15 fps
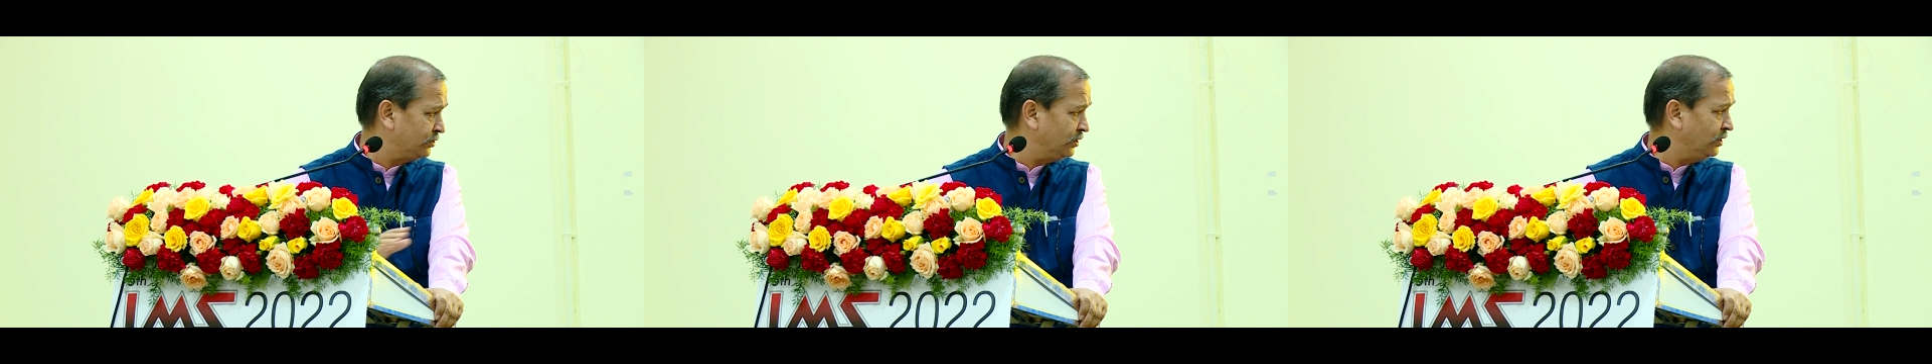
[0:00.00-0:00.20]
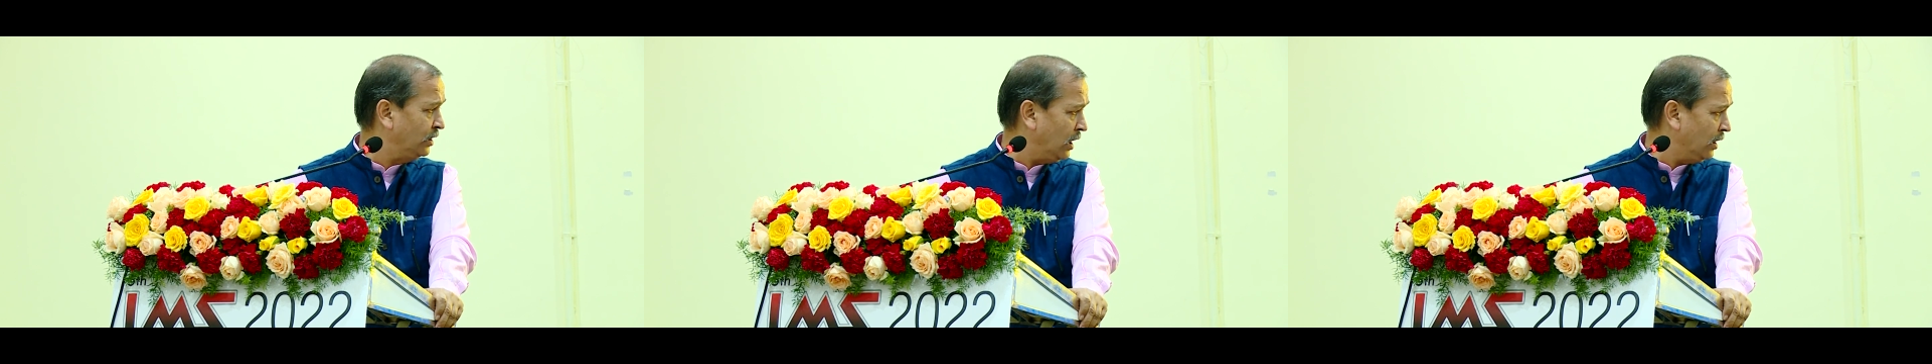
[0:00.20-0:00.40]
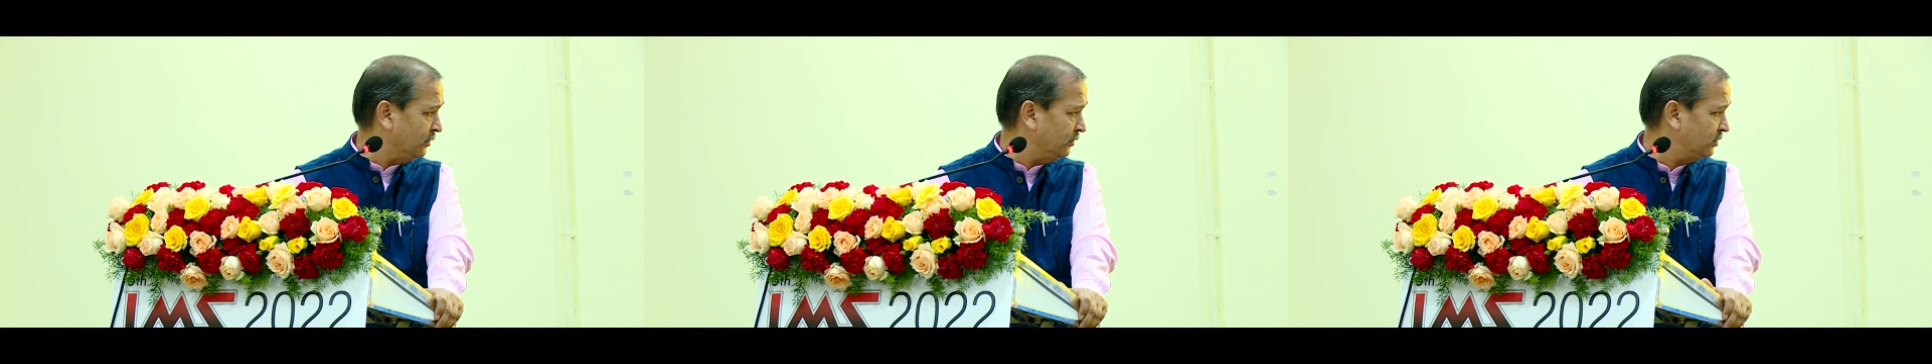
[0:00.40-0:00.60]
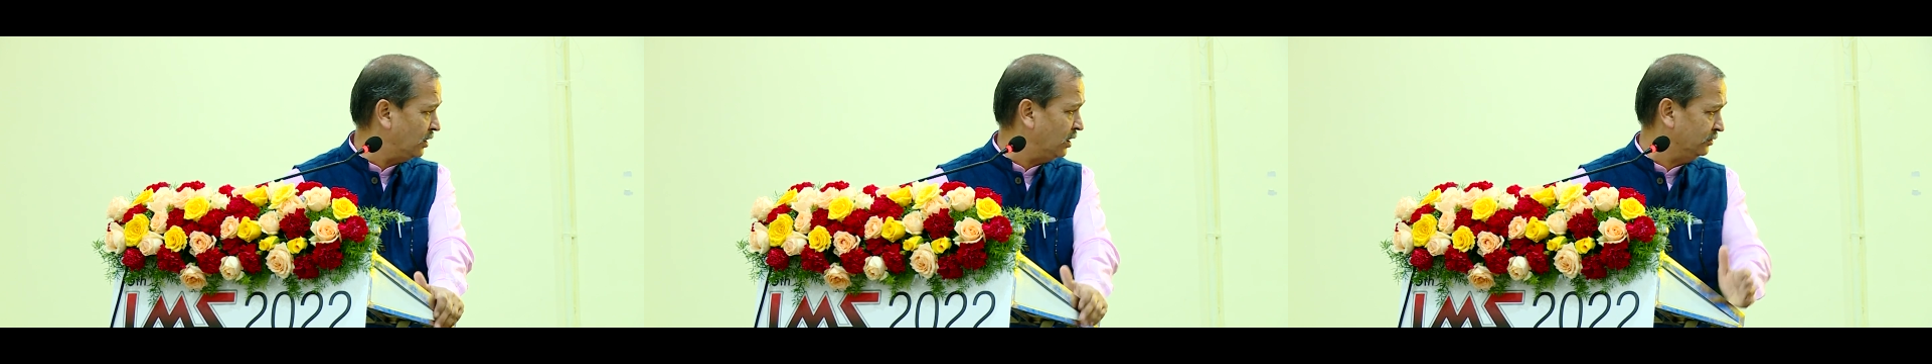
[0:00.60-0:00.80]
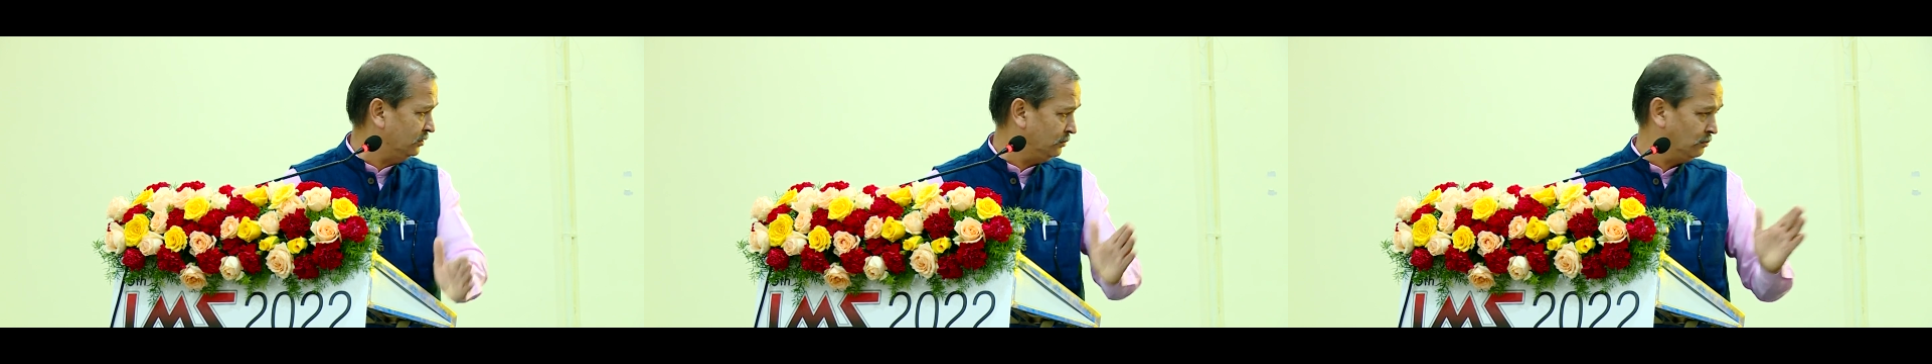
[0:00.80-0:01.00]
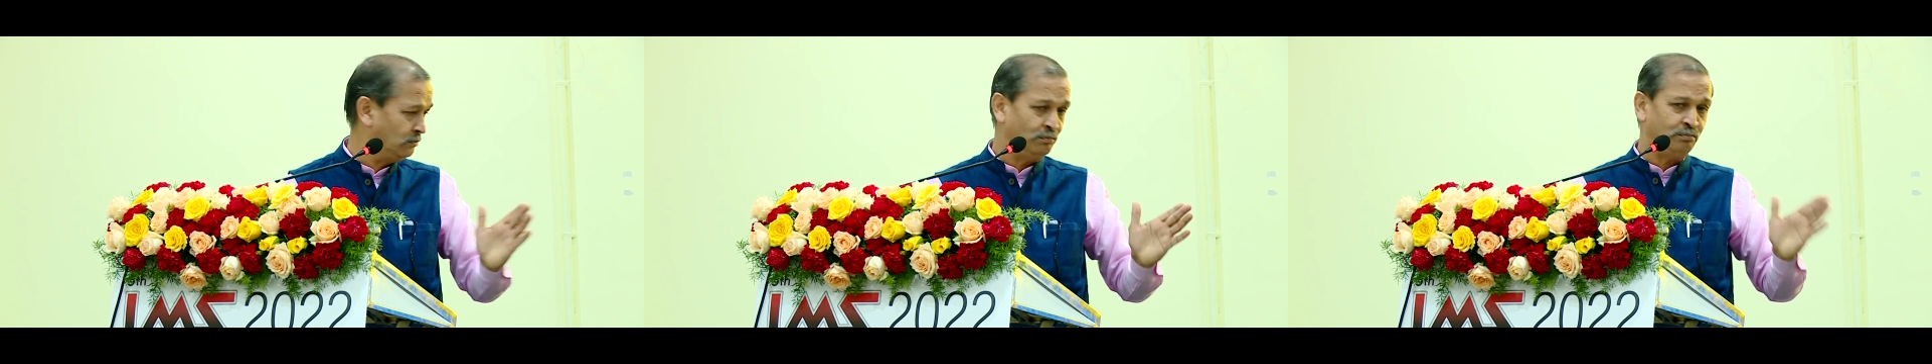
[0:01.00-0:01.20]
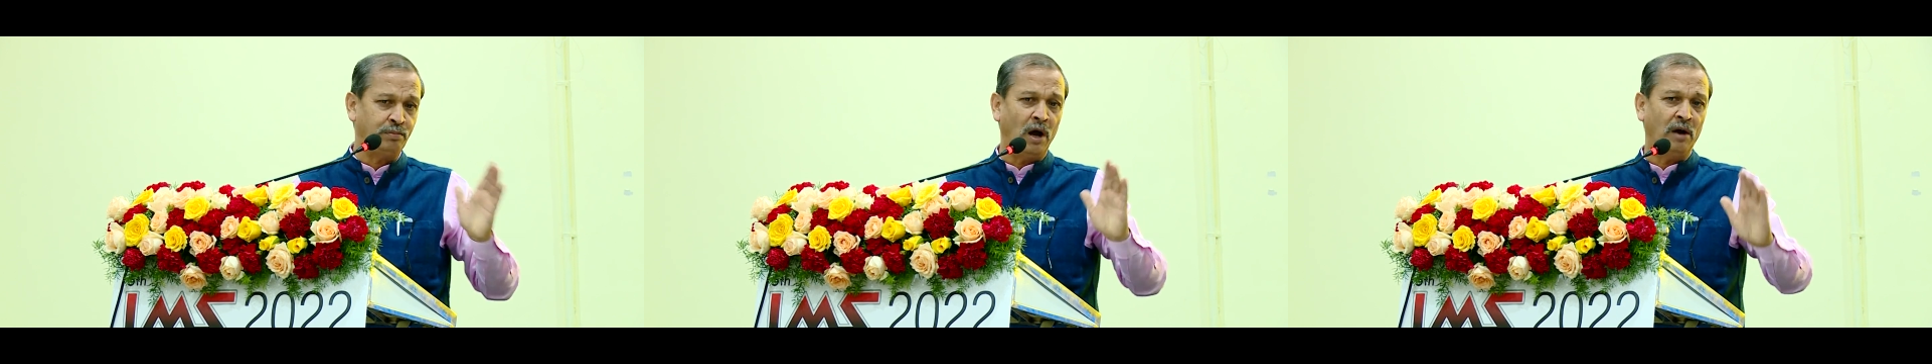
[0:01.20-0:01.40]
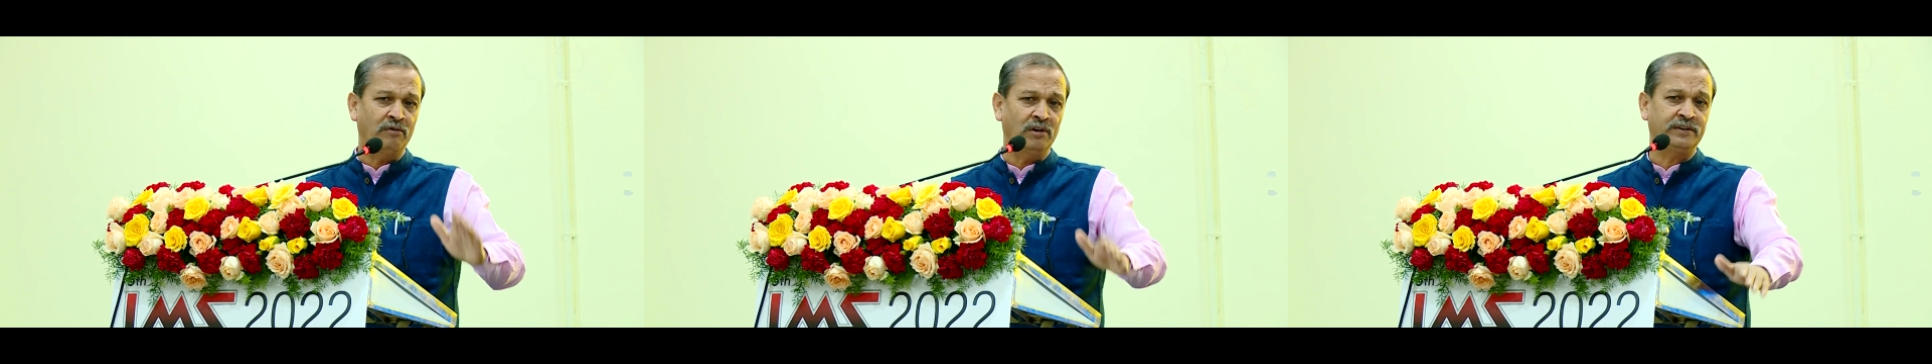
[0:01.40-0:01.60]
grant on
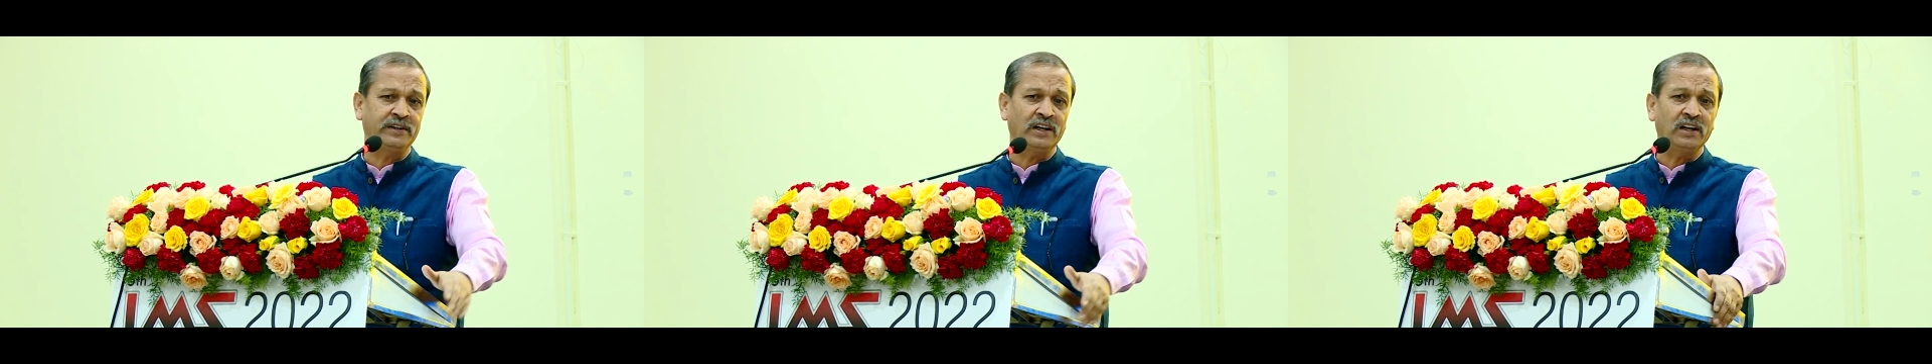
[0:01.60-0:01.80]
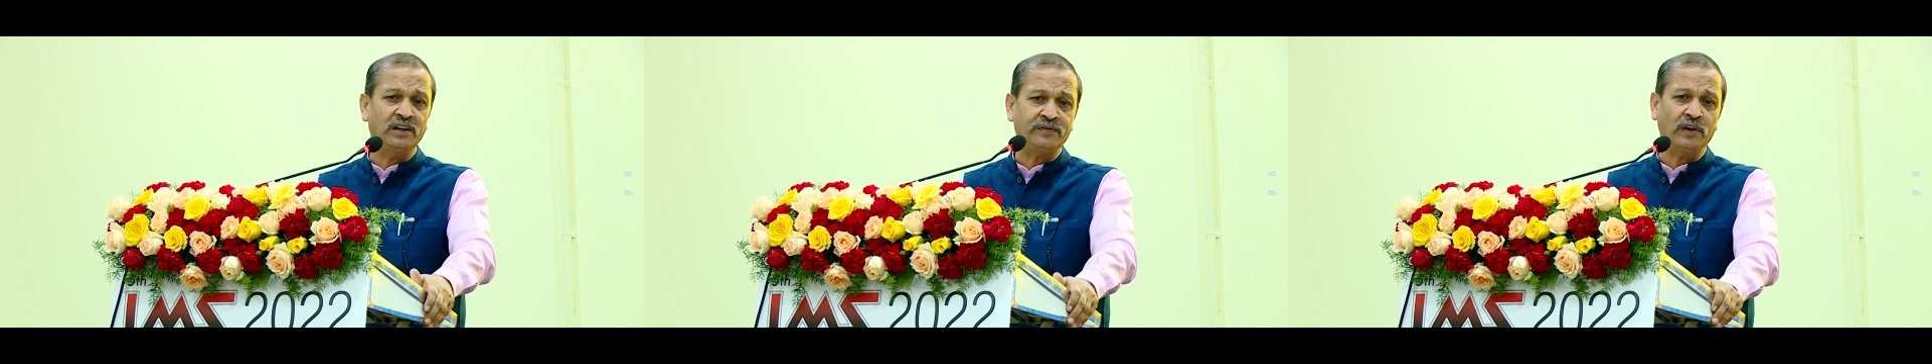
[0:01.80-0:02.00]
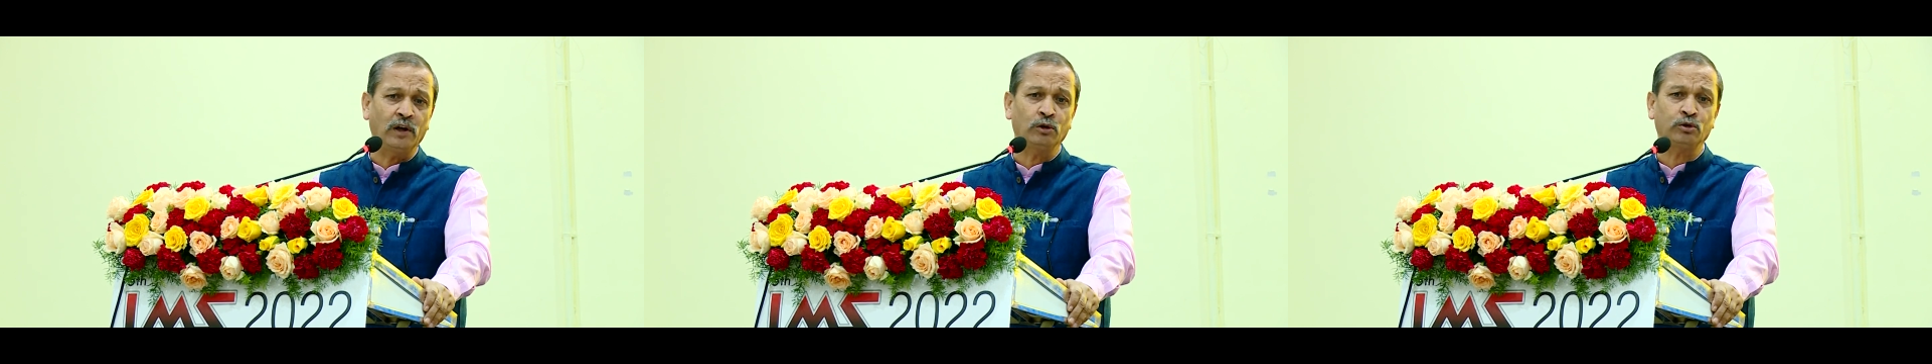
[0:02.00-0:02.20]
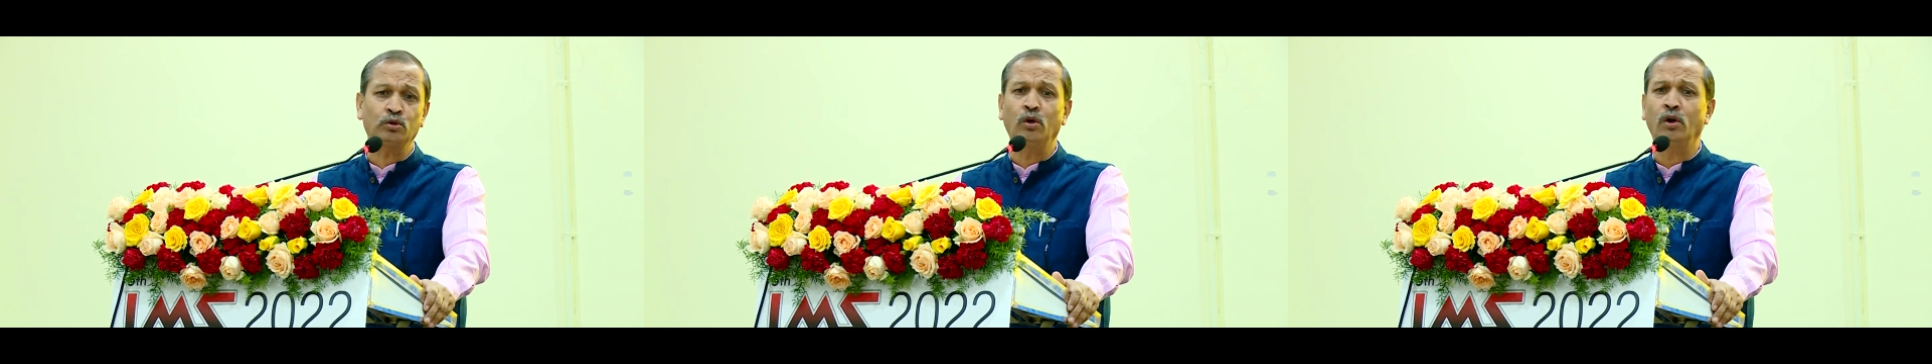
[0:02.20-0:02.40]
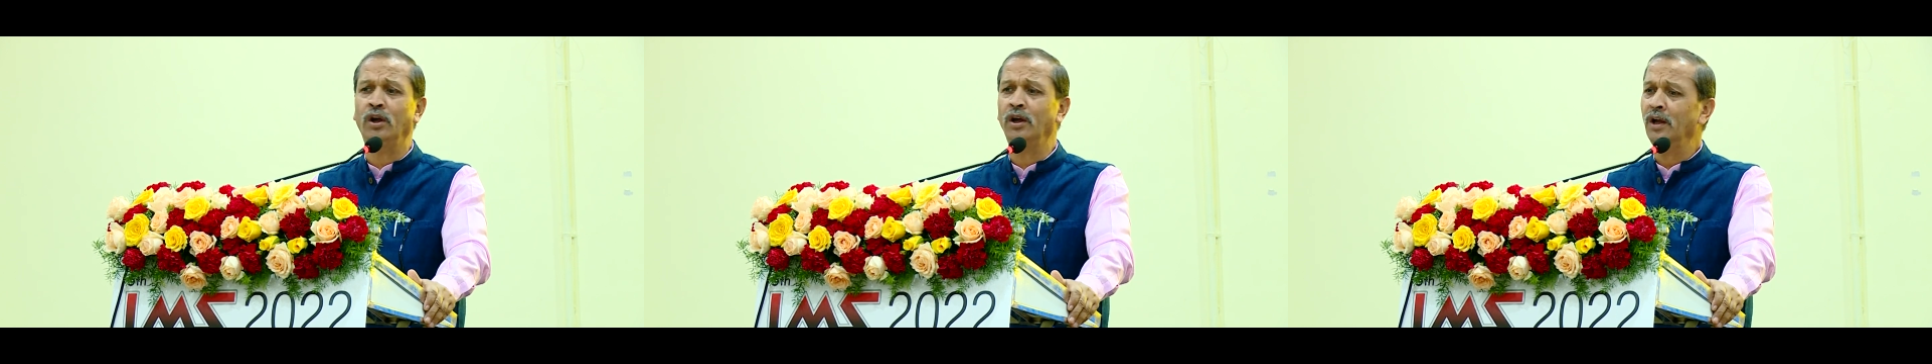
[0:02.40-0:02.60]
power tariff also,